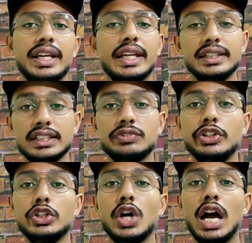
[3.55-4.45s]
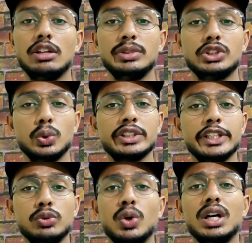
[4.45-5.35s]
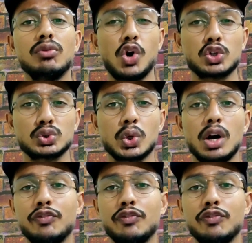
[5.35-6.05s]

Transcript: In this video, I will be showing you a walkthrough